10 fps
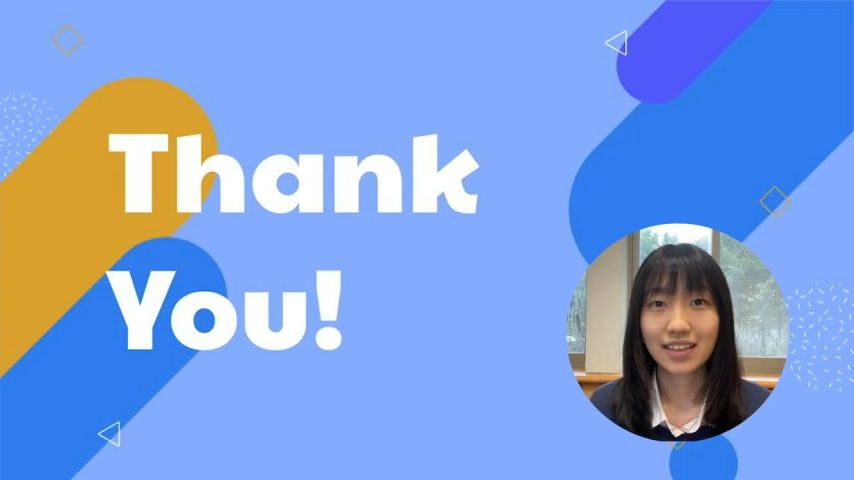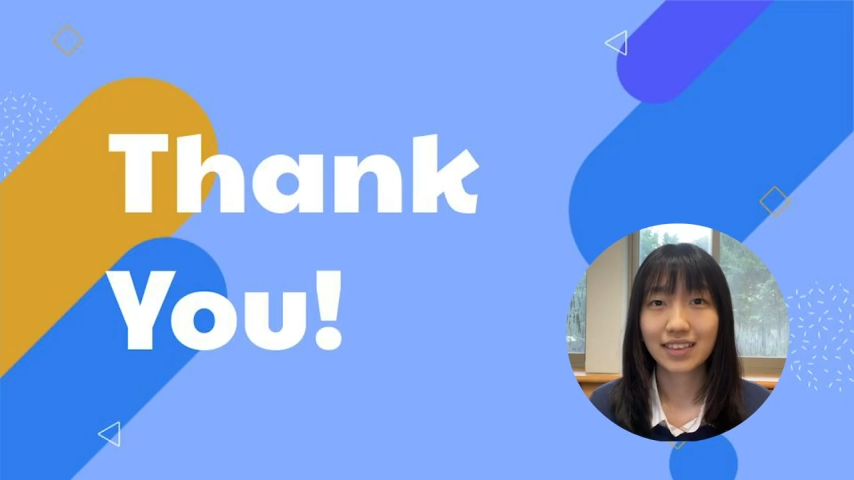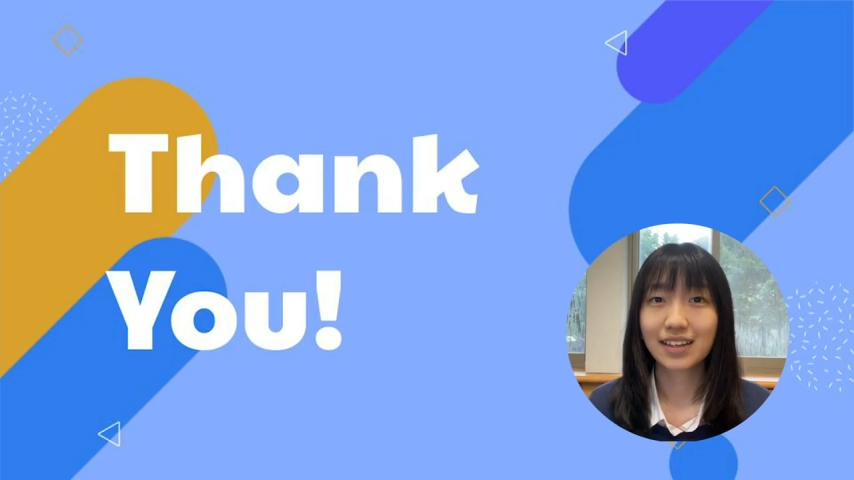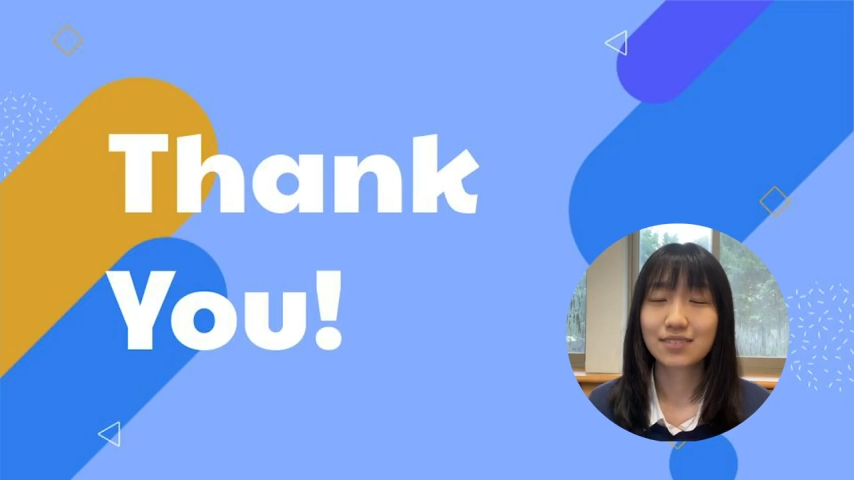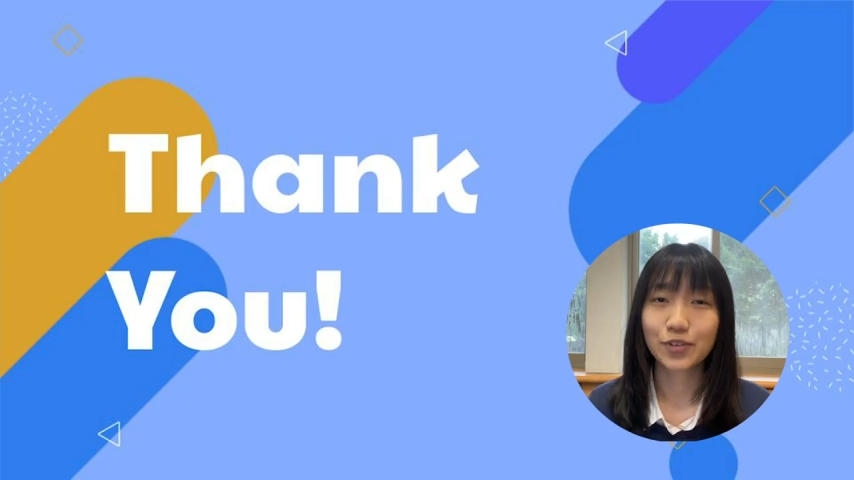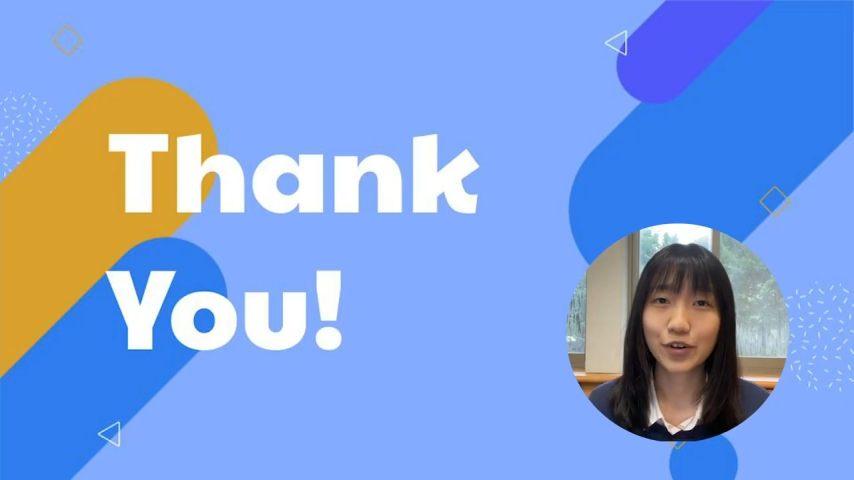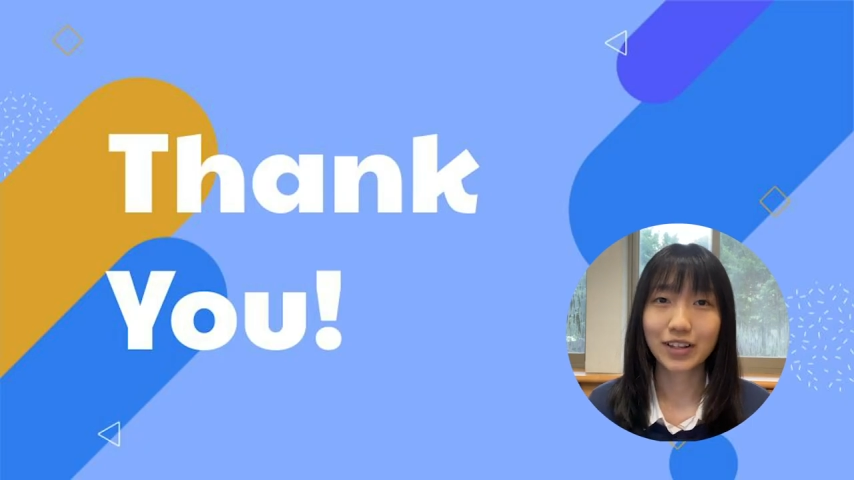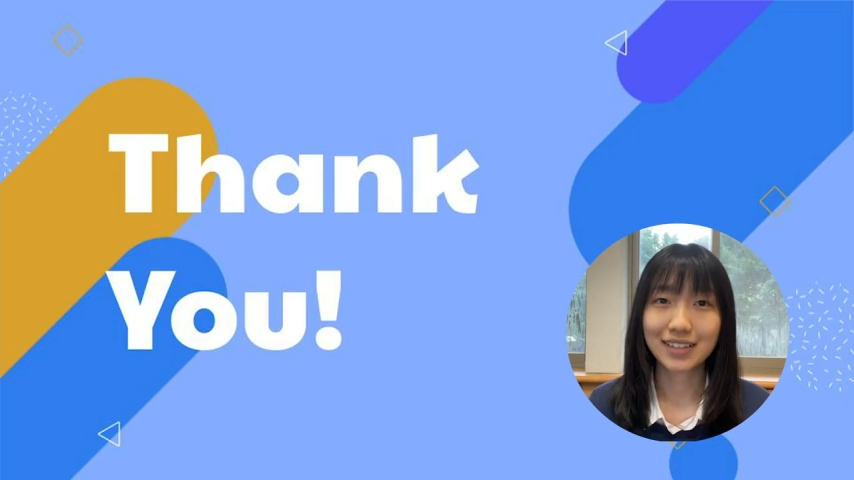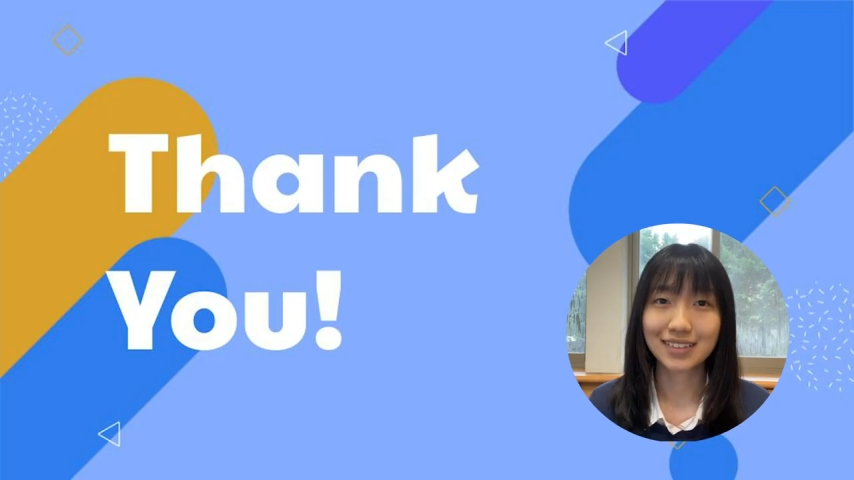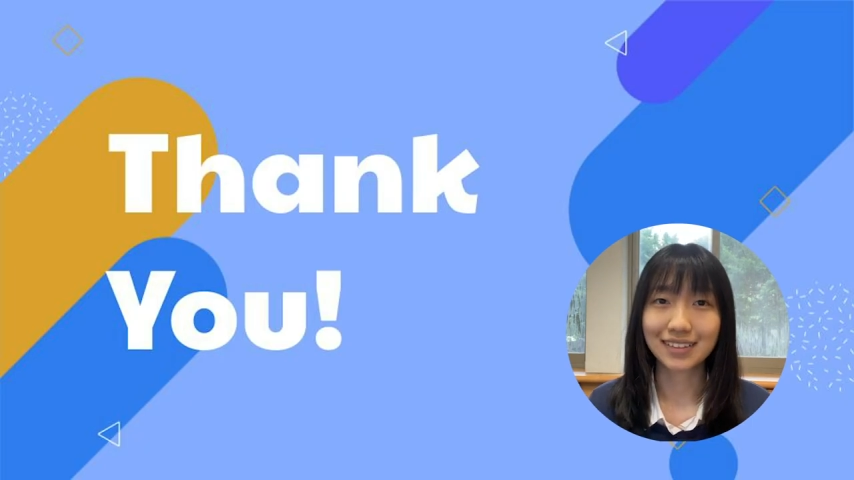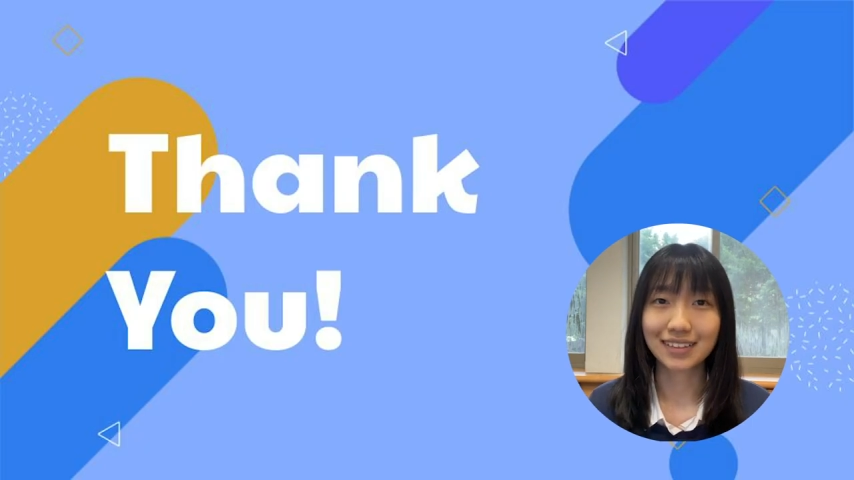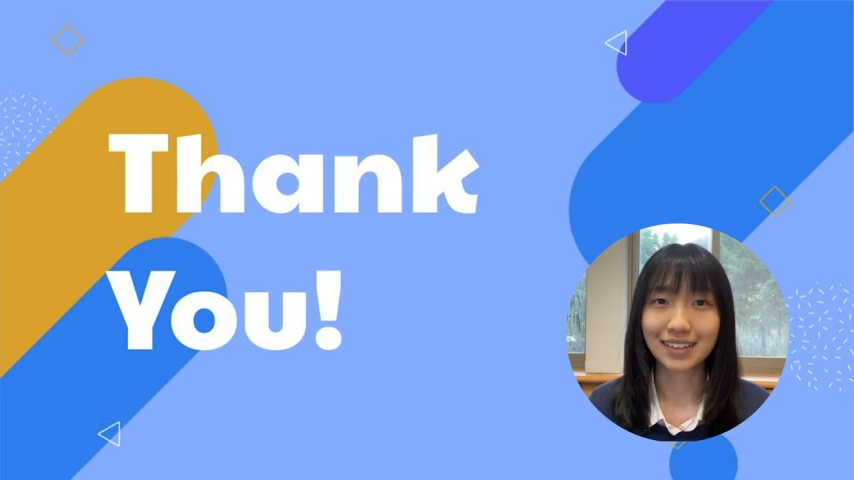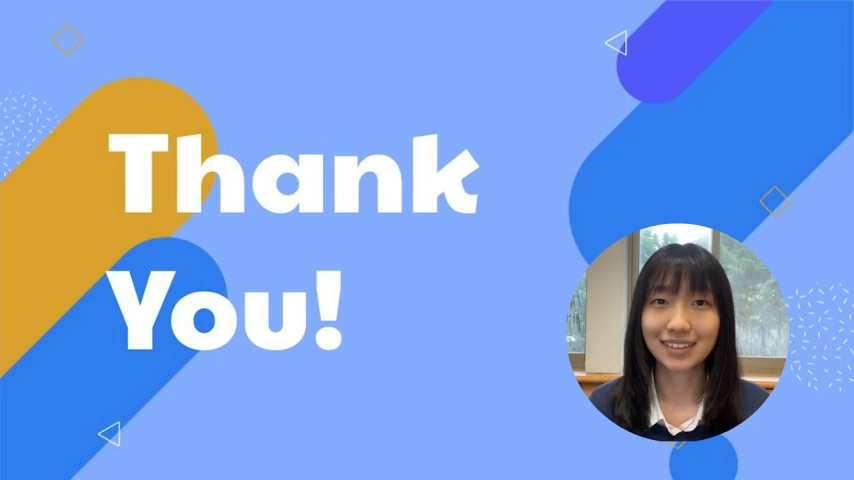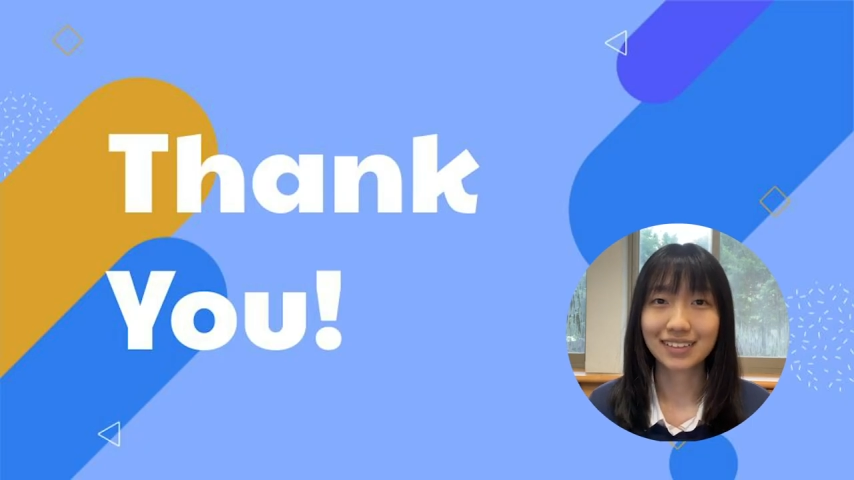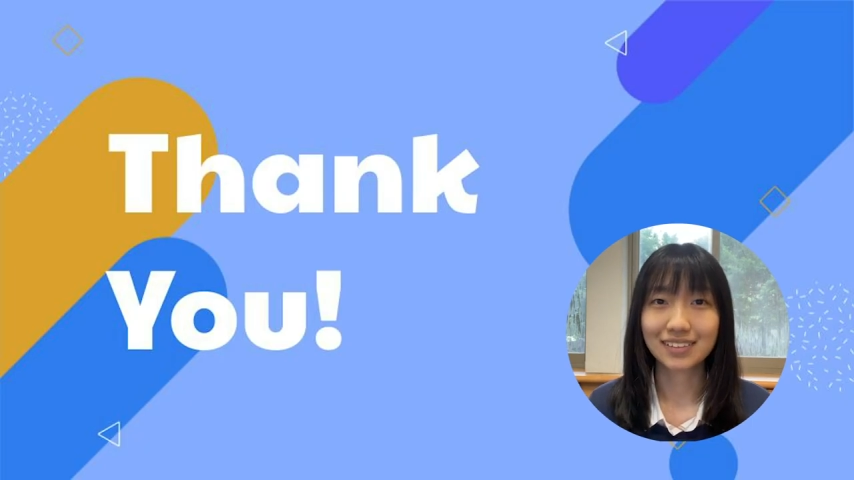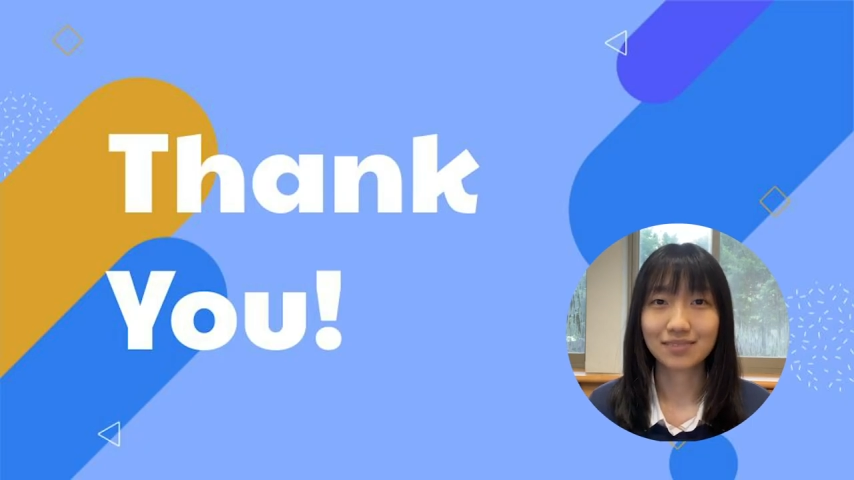Thanks for listening.